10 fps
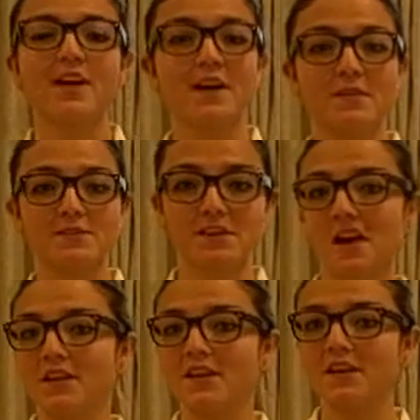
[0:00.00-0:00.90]
I'm Elsa,
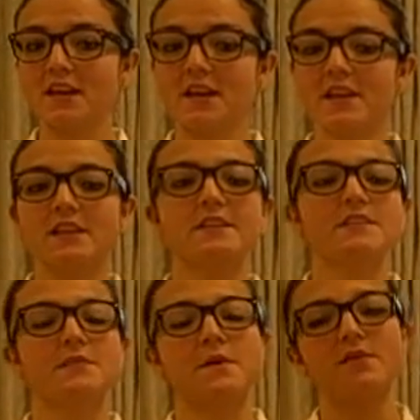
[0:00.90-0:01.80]
and
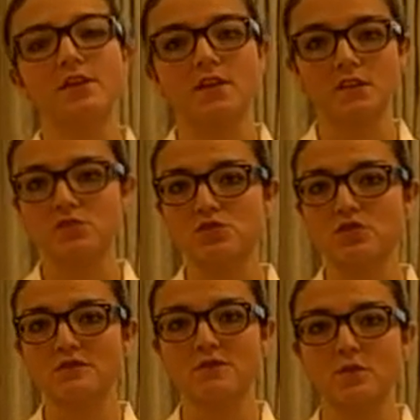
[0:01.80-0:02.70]
this is my
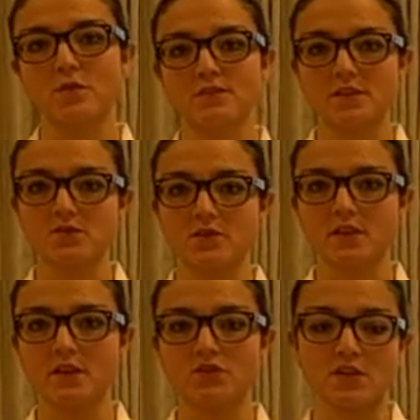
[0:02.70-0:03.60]
validation for central
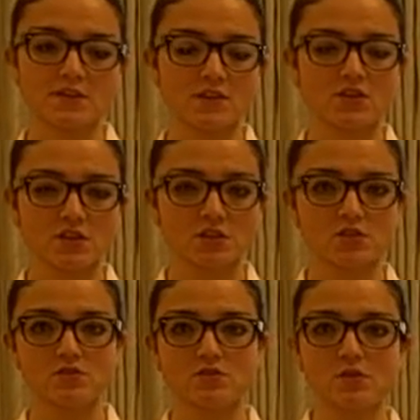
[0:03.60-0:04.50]
line dressing
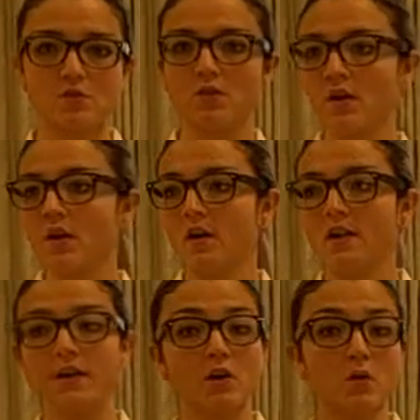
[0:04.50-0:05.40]
change. So,
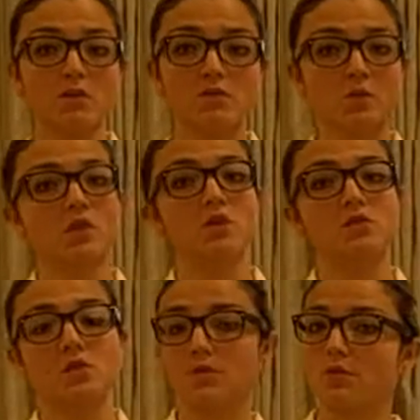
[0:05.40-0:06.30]
like always, we're going
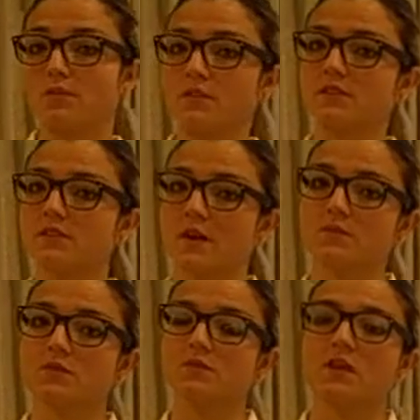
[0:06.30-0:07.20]
to go through our 7
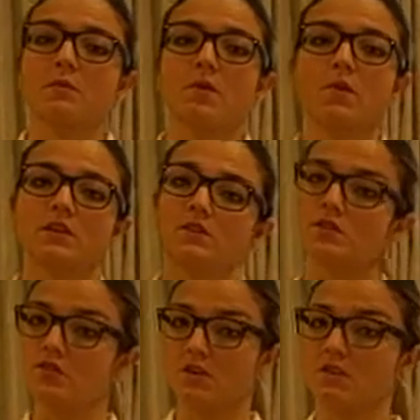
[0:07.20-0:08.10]
steps. I'm going to
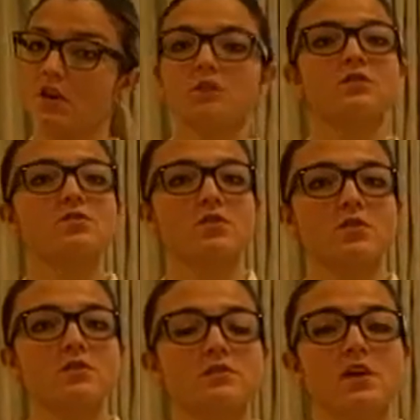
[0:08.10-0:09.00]
check the doctor's
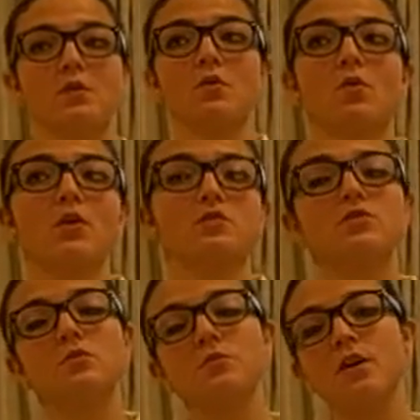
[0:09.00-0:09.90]
orders. I'm going
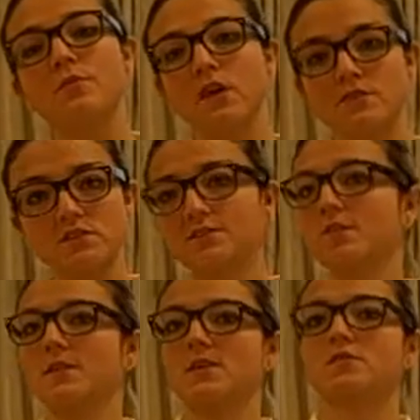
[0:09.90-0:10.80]
to provide privacy
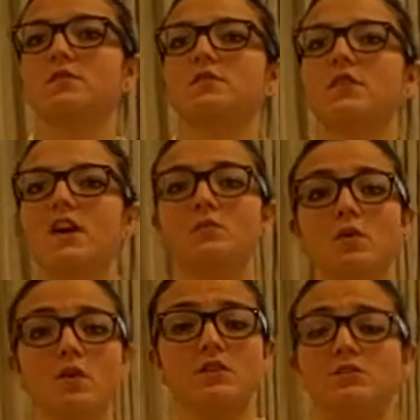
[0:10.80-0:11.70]
for the patient. I'm
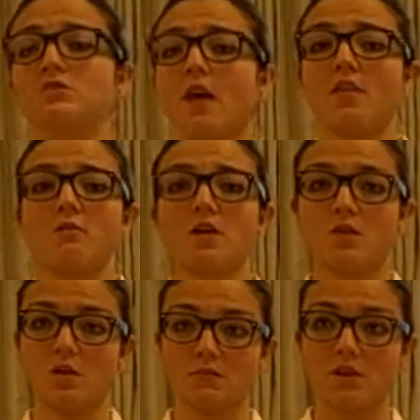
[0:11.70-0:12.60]
going to gather my
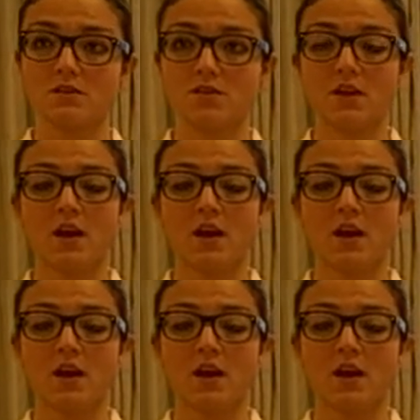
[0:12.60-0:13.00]
equipment.